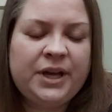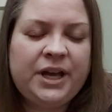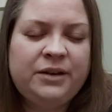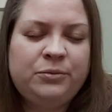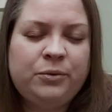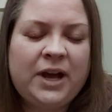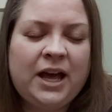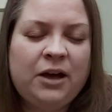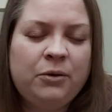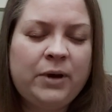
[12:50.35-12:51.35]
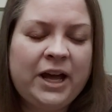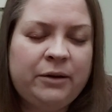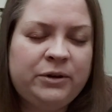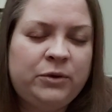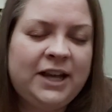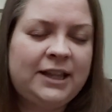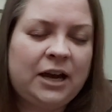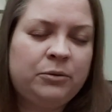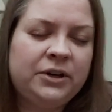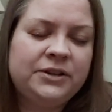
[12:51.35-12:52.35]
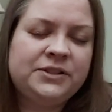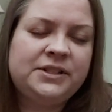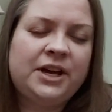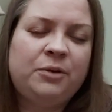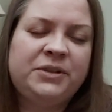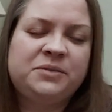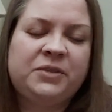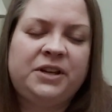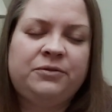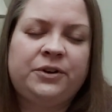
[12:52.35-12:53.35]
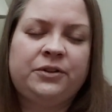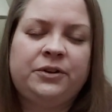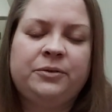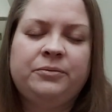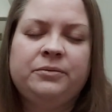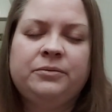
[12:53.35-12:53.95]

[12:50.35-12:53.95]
and how and why that works to help explain further.